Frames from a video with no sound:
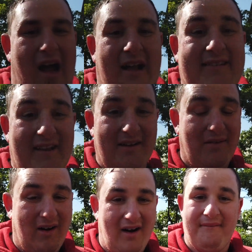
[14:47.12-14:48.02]
I'll tell you
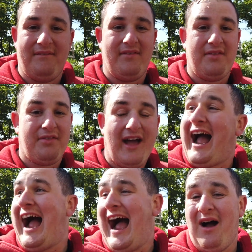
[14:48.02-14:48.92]
what,
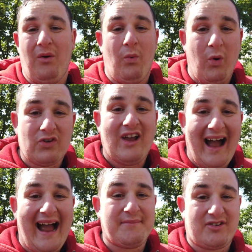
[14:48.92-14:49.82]
that was
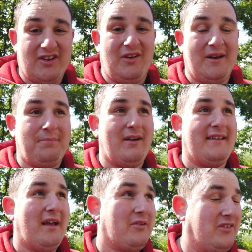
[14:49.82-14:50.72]
absolutely
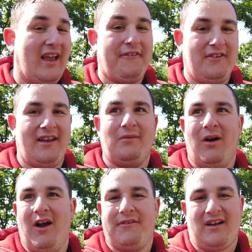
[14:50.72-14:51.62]
brilliant. That was definitely
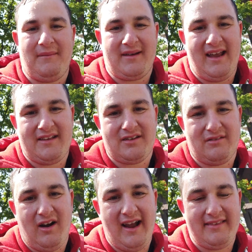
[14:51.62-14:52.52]
worth coming here to
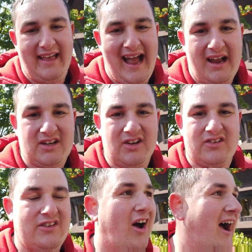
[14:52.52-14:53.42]
ride that,
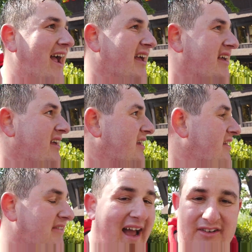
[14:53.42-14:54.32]
because like
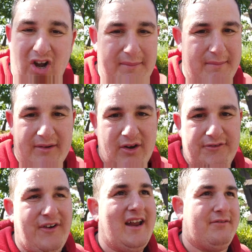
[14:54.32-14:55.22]
that has got to be my
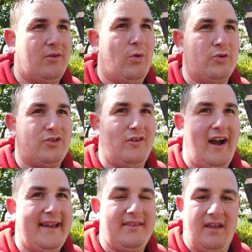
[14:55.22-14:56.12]
new favourite water
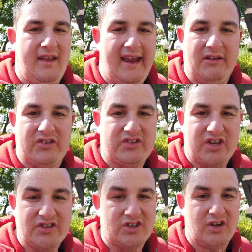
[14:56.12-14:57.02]
ride. It was
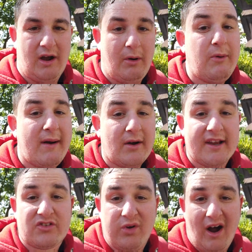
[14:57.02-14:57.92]
such a good. We went on
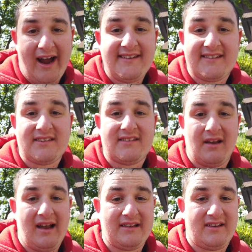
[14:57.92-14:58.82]
it twice
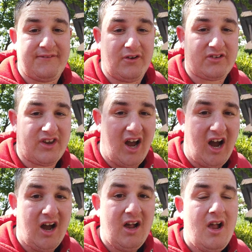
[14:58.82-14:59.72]
to actually for a
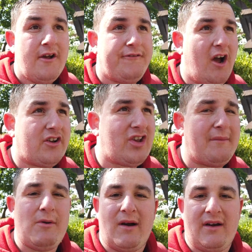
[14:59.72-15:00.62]
start. First
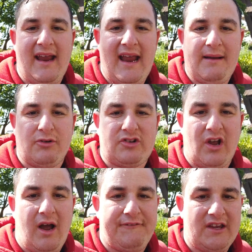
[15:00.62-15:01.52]
time we went on it, it was
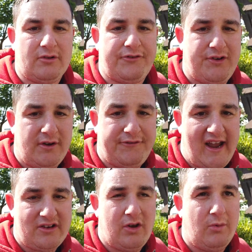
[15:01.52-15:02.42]
I think there was a few
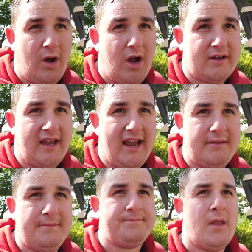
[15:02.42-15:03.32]
effects not
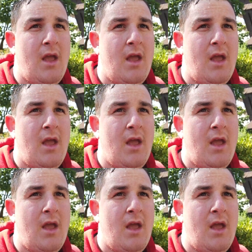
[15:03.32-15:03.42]
working,